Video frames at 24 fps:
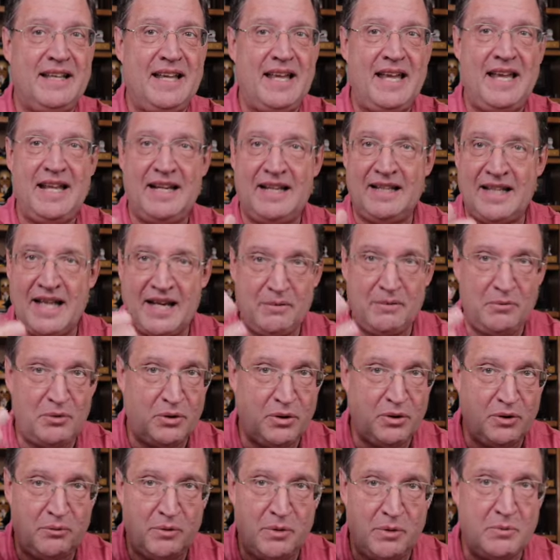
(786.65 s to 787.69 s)
And a lot of them are
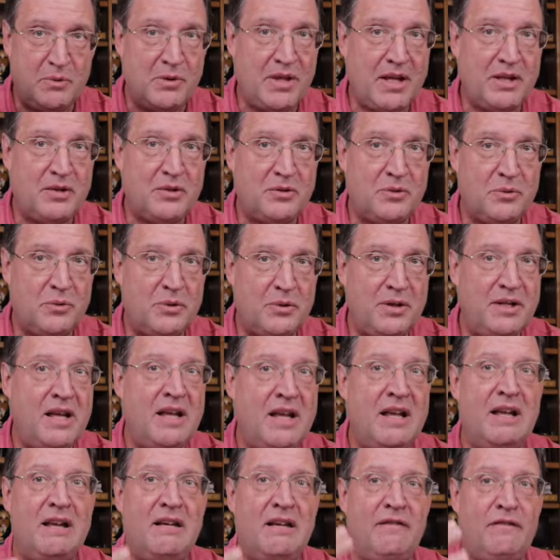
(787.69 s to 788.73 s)
going to remember that story
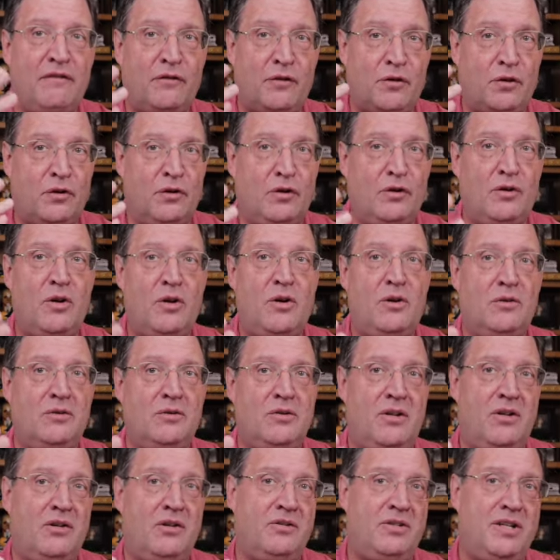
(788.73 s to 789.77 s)
for a long,
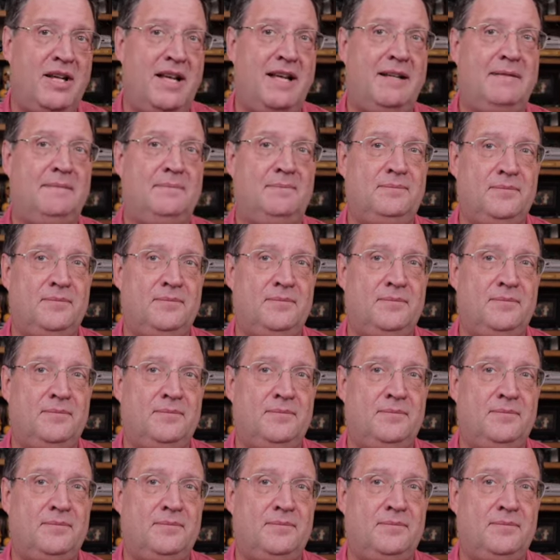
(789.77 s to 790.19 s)
long time.